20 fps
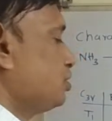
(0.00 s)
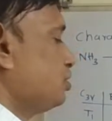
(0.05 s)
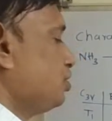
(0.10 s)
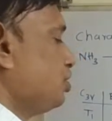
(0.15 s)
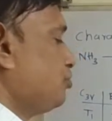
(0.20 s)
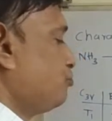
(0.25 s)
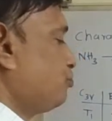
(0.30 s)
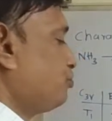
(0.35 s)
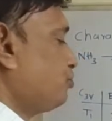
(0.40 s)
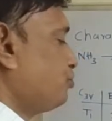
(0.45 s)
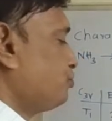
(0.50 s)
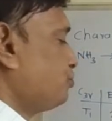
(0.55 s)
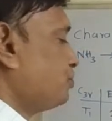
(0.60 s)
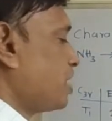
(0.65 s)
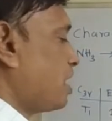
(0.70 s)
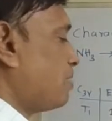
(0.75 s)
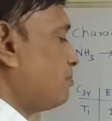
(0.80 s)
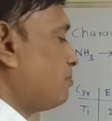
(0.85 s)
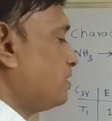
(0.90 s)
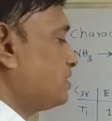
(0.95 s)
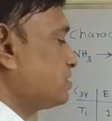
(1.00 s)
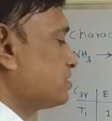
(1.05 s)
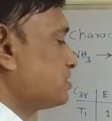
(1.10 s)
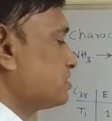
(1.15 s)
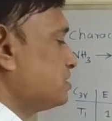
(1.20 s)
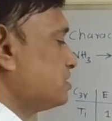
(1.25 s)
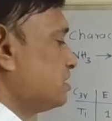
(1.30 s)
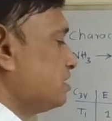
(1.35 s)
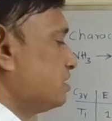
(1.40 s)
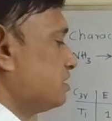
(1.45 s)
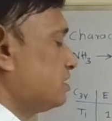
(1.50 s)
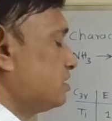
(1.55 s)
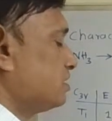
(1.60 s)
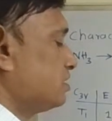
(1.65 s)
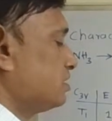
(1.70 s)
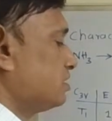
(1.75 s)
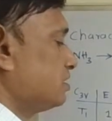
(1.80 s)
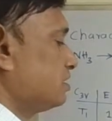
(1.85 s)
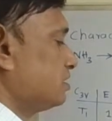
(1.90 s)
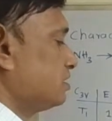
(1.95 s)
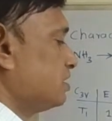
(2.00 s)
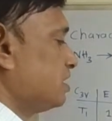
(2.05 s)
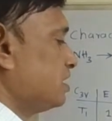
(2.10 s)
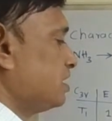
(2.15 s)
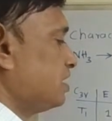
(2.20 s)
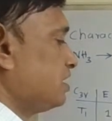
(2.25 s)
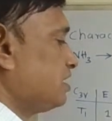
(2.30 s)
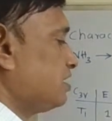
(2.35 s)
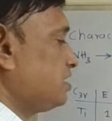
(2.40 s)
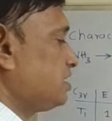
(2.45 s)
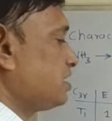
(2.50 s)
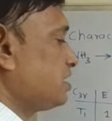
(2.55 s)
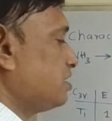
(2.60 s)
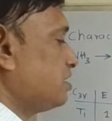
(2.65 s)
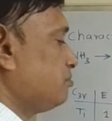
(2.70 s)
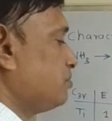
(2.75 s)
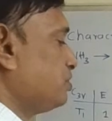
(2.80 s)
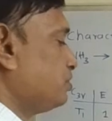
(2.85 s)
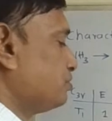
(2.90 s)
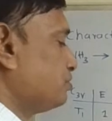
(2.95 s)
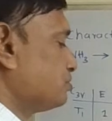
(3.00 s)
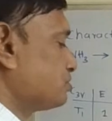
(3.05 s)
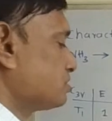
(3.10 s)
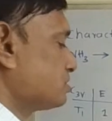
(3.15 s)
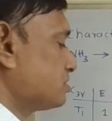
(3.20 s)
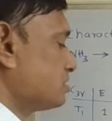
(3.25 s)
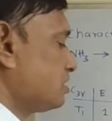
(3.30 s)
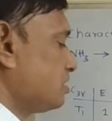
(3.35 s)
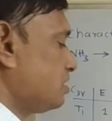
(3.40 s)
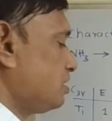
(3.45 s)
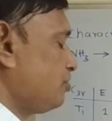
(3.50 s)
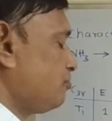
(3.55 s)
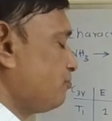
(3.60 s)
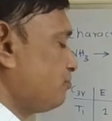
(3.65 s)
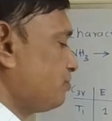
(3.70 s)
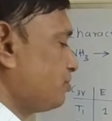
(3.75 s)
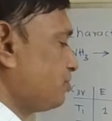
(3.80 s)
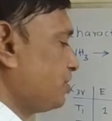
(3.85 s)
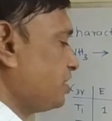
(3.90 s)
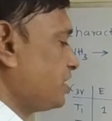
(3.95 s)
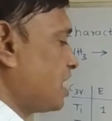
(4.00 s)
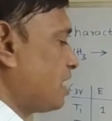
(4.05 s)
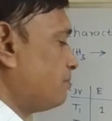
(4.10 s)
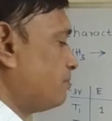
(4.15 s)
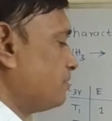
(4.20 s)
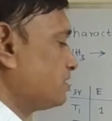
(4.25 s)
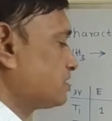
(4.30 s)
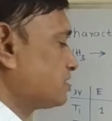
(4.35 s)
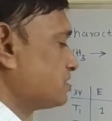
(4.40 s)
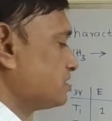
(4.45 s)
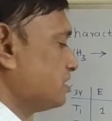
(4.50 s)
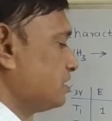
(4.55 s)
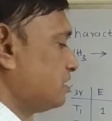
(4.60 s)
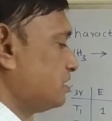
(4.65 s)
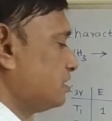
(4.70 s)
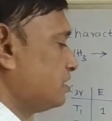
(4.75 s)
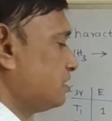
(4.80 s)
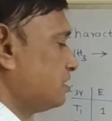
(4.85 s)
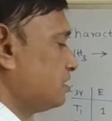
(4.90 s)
If two dimensional, then E can be used. If three dimensional,